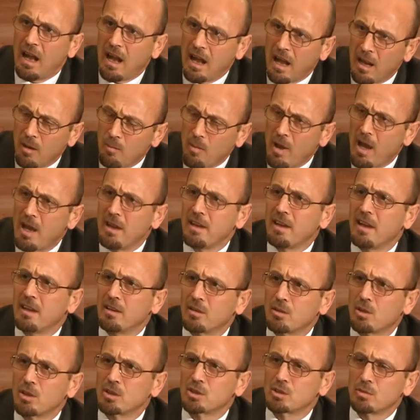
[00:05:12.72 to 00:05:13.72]
Albania
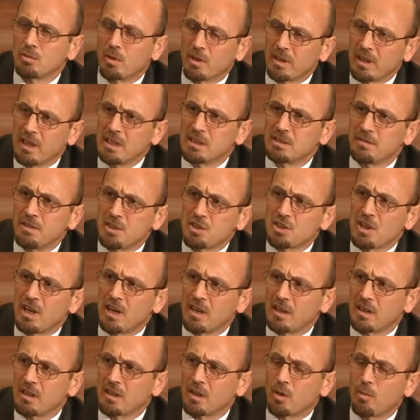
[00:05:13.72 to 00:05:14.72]
and Kosovo case, which
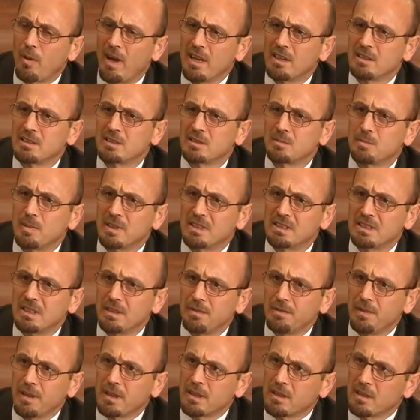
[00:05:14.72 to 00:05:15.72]
are quite
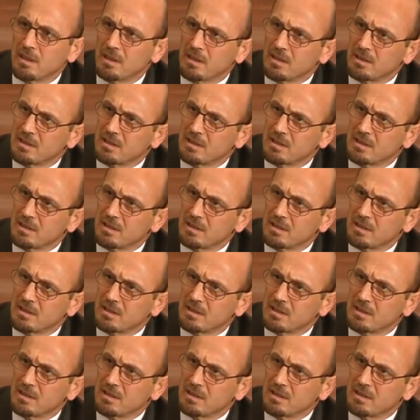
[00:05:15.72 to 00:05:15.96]
specific,